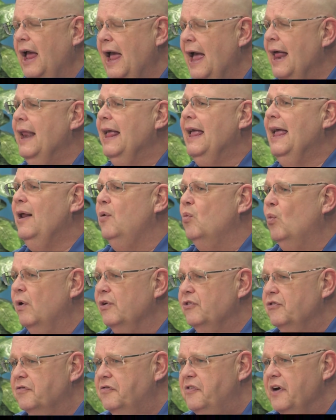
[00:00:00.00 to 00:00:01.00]
And it
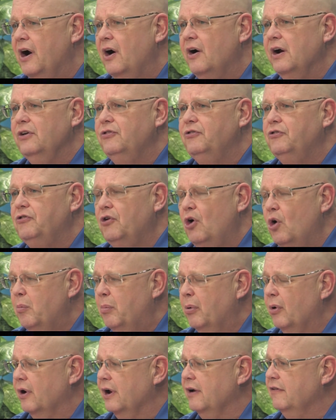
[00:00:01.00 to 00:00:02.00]
was very
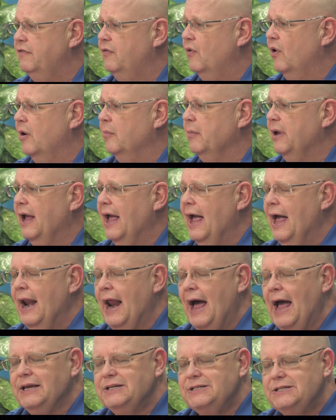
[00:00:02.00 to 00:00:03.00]
sobering for me. And
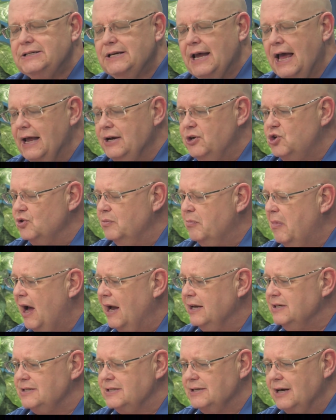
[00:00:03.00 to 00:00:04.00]
I said to
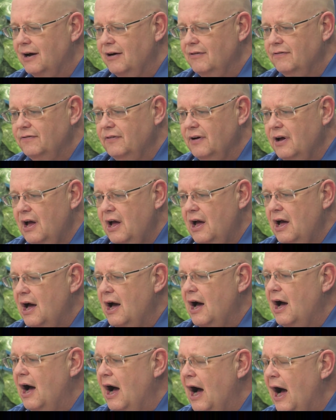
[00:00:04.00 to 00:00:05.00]
myself,
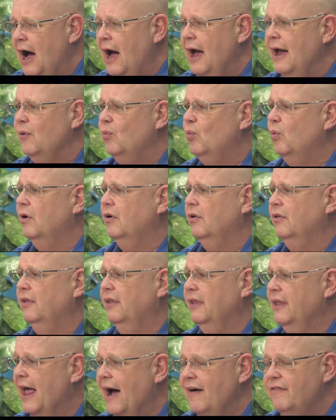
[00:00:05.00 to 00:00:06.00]
I will
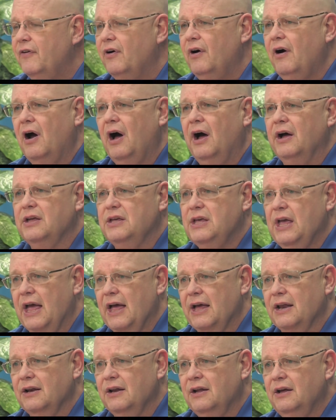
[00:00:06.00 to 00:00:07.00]
never
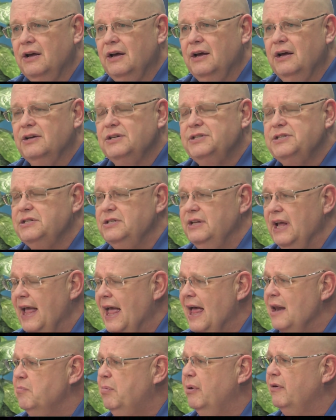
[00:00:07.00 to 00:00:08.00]
again
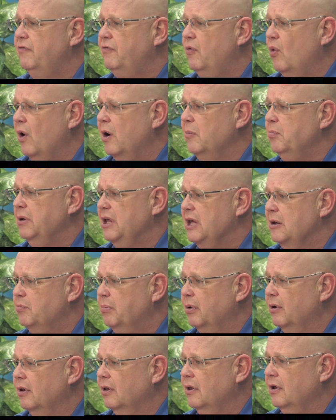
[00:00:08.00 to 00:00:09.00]
stand before
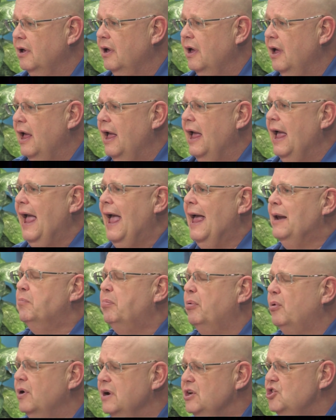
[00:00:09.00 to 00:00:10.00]
people and
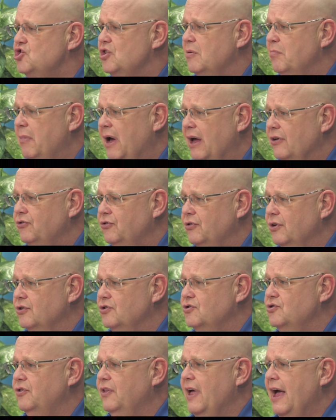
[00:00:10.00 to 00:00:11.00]
preach a
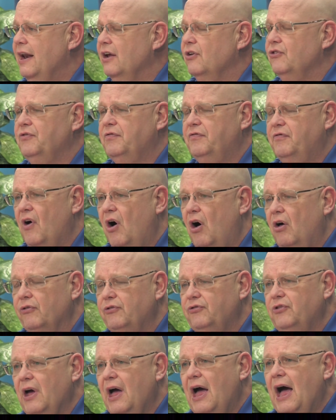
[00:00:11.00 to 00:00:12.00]
message that is
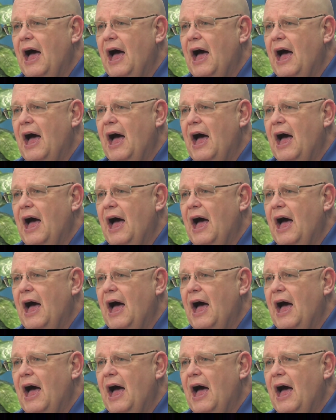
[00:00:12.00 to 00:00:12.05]
false.